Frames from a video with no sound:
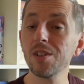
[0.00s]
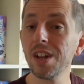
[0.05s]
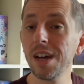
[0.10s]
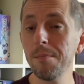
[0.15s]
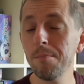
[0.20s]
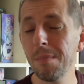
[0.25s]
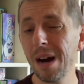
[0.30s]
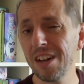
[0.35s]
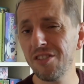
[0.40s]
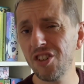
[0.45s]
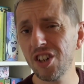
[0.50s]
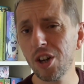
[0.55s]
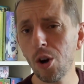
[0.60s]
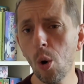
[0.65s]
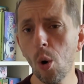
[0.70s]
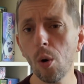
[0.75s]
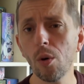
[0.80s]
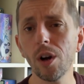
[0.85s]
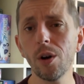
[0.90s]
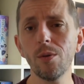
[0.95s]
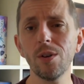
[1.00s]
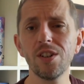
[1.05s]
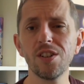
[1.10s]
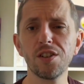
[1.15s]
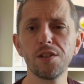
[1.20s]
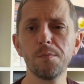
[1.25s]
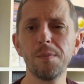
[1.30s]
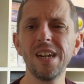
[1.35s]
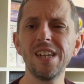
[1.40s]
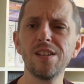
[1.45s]
like Machi, Koro and
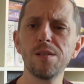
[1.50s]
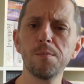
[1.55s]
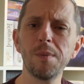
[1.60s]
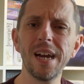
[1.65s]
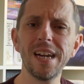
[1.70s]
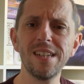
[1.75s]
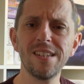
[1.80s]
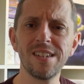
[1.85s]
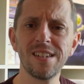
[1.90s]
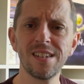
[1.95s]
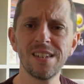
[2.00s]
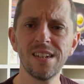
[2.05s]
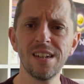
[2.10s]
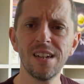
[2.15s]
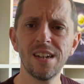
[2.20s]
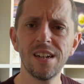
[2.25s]
Space Base.